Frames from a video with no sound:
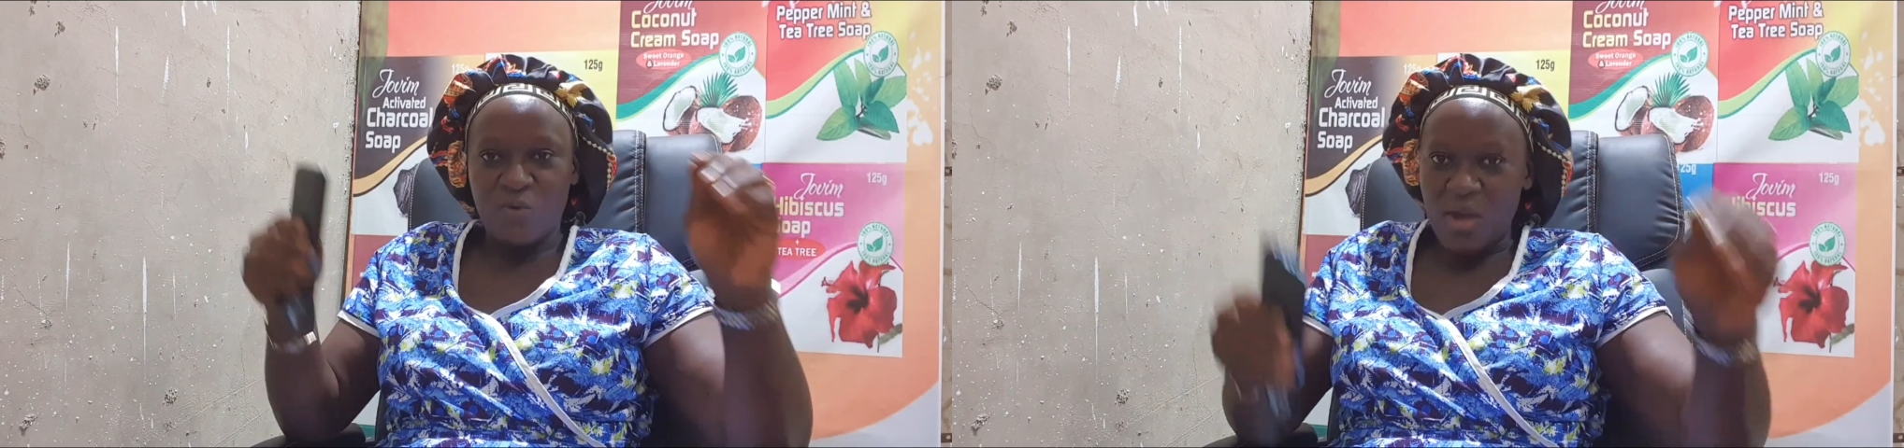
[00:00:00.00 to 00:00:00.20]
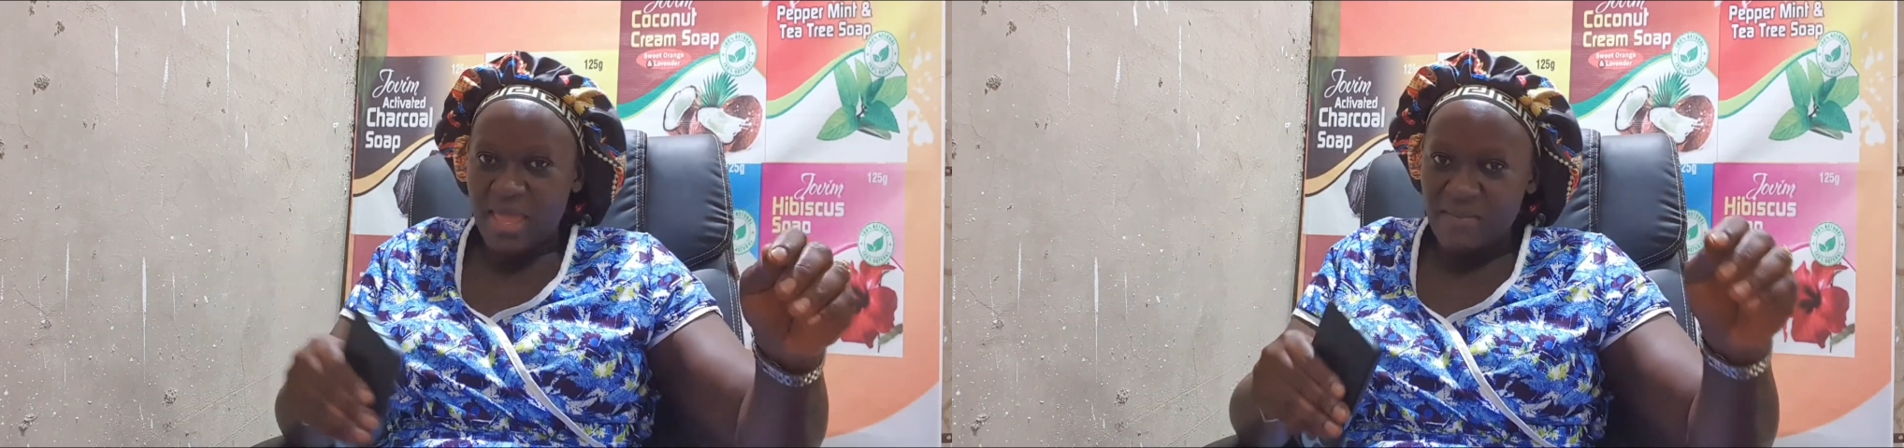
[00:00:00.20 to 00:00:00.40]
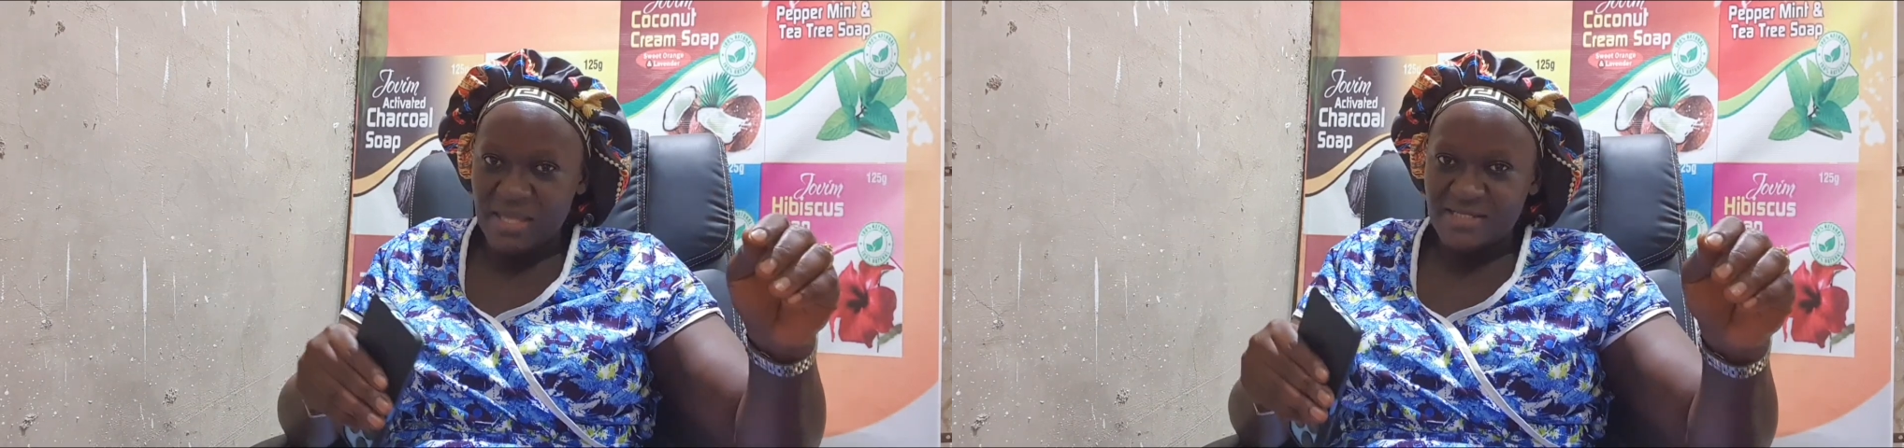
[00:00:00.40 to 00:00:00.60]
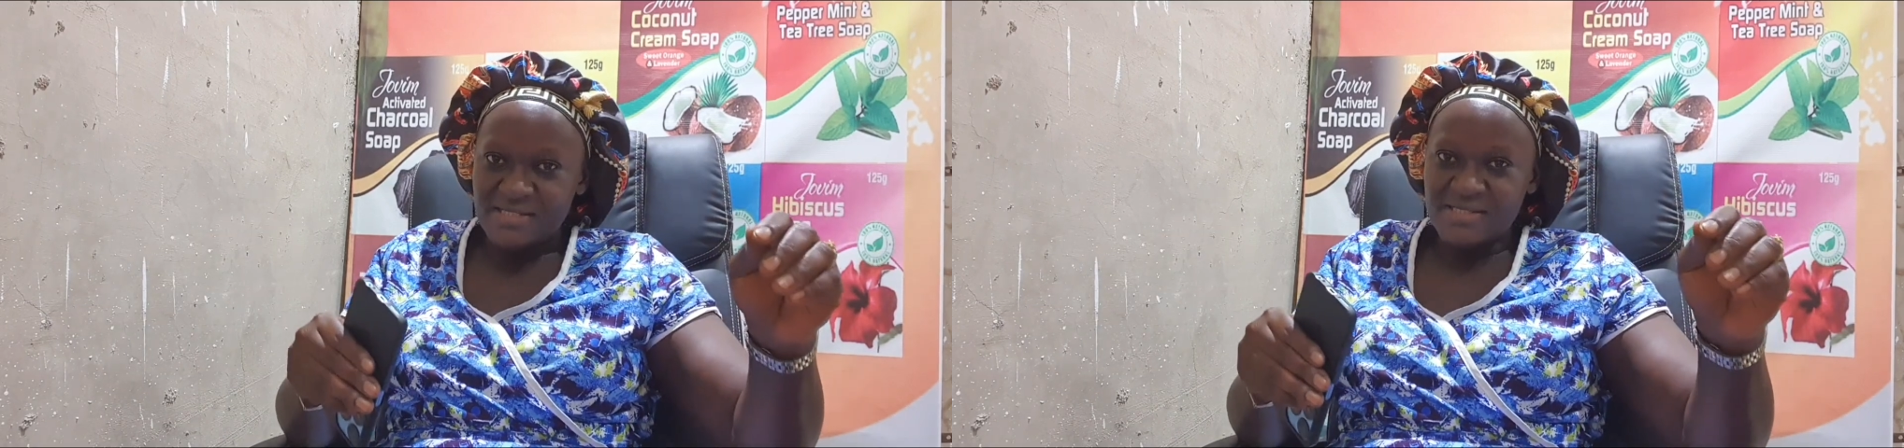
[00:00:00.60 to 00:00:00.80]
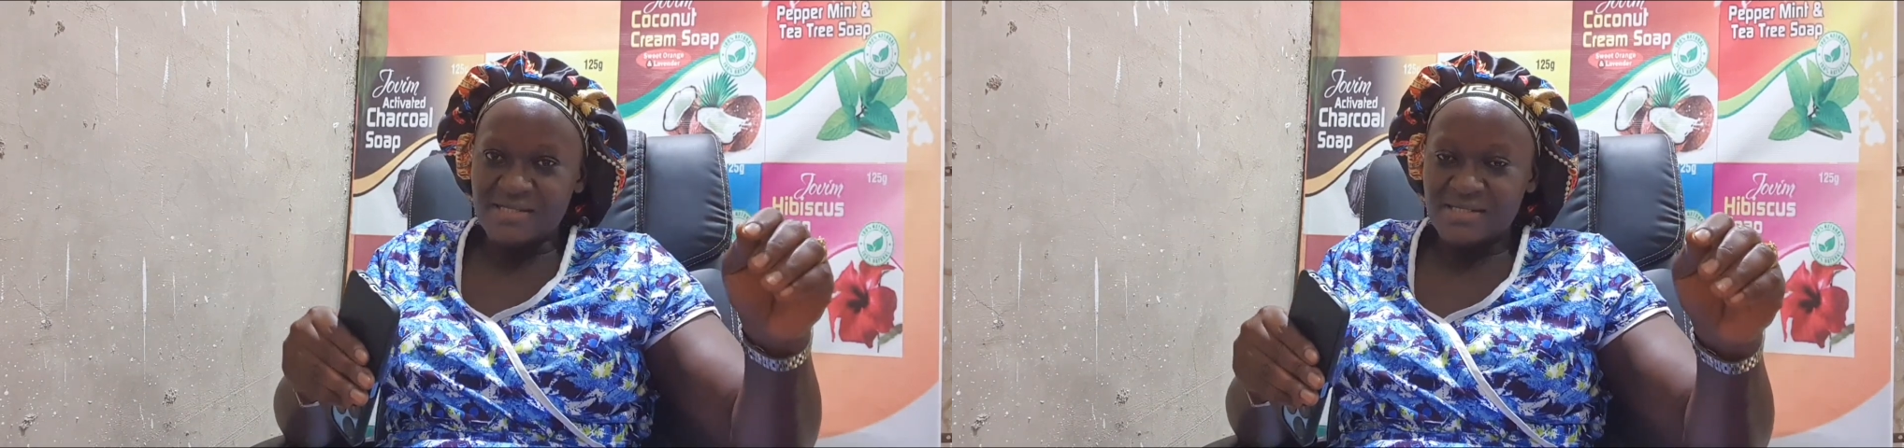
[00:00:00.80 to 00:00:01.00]

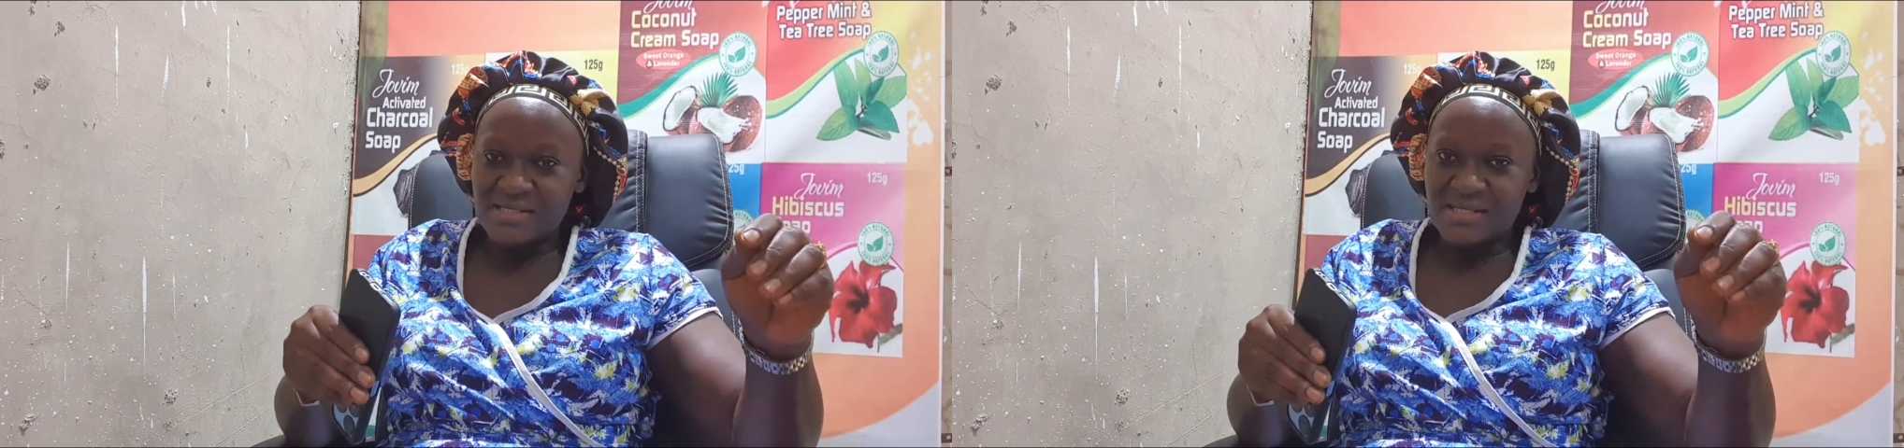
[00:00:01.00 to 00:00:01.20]
requirements,